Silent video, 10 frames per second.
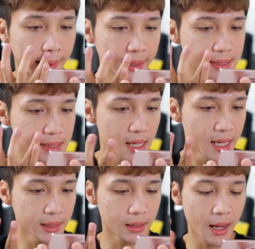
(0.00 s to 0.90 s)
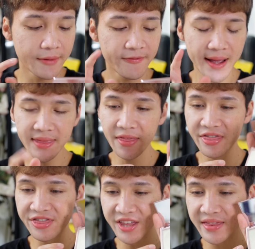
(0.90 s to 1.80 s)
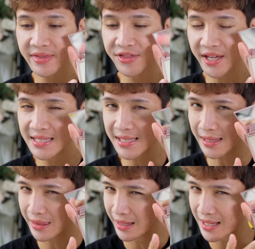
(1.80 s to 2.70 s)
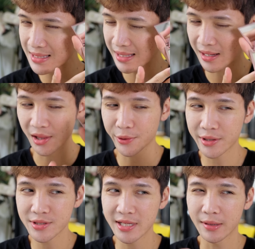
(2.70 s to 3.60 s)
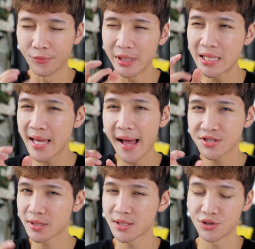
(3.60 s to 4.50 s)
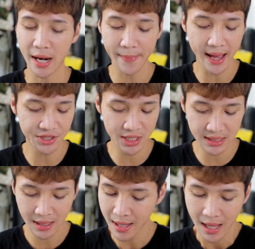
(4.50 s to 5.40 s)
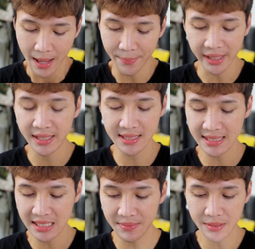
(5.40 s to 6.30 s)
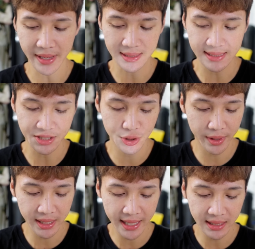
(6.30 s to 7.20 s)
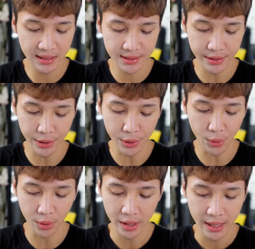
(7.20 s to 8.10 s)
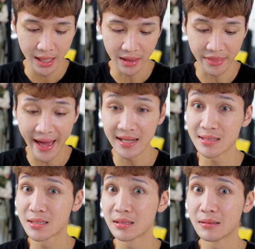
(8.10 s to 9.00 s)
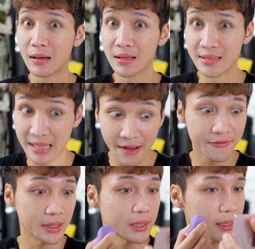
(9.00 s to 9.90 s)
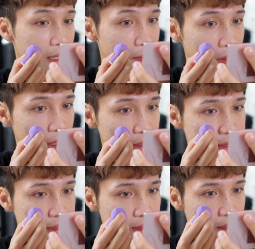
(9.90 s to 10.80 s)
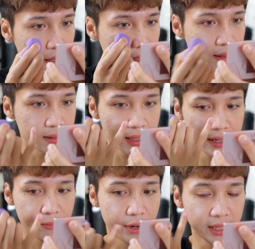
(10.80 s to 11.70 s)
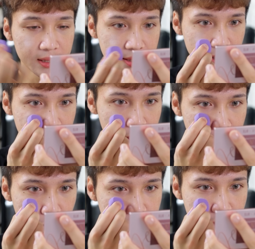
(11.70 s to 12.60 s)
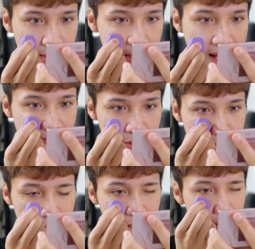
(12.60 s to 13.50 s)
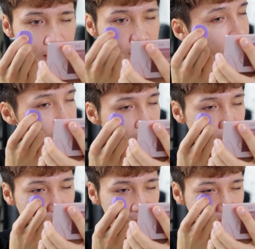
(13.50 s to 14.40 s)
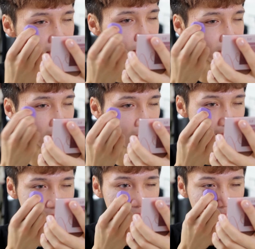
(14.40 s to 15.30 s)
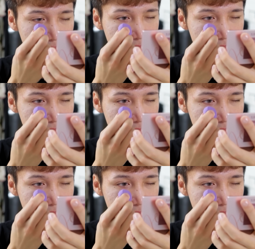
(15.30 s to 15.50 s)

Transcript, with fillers: it's not, I find that thin things like this, like color correctors can really catch on to dry patches, but it doesn't seem to be accentuating any, so that is definitely an A+. plus. And to kind of brighten the center, I'm going to use the lavender shade. I don't think this really does anything,